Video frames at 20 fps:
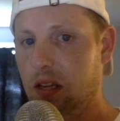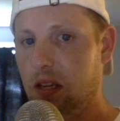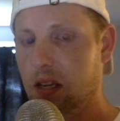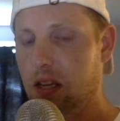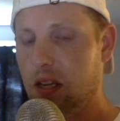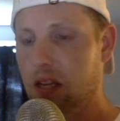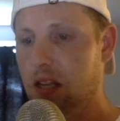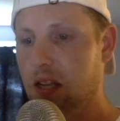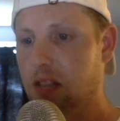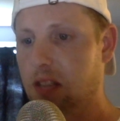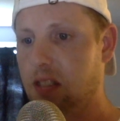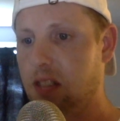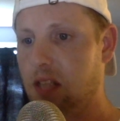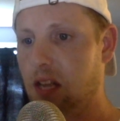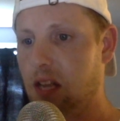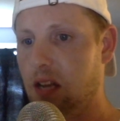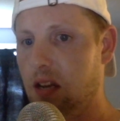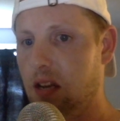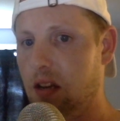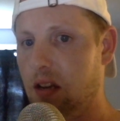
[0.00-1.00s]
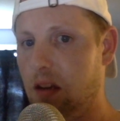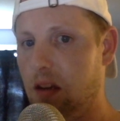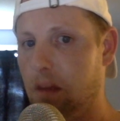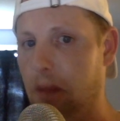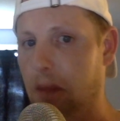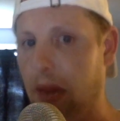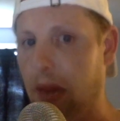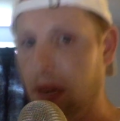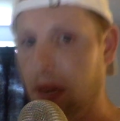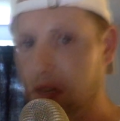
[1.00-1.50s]
His
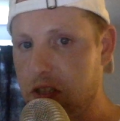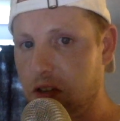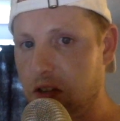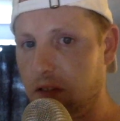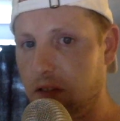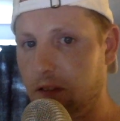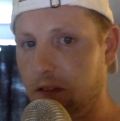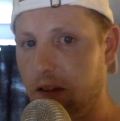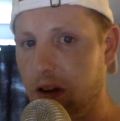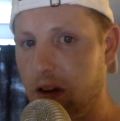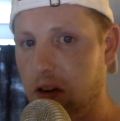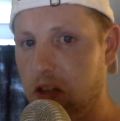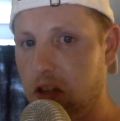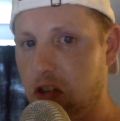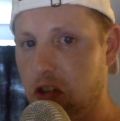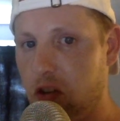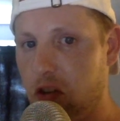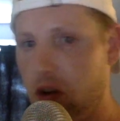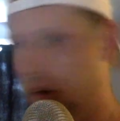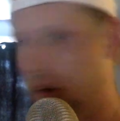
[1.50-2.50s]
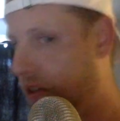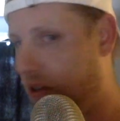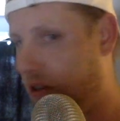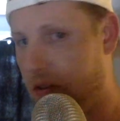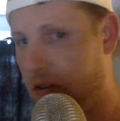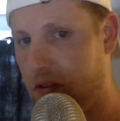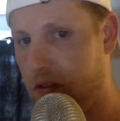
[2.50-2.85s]
opinions are very structured.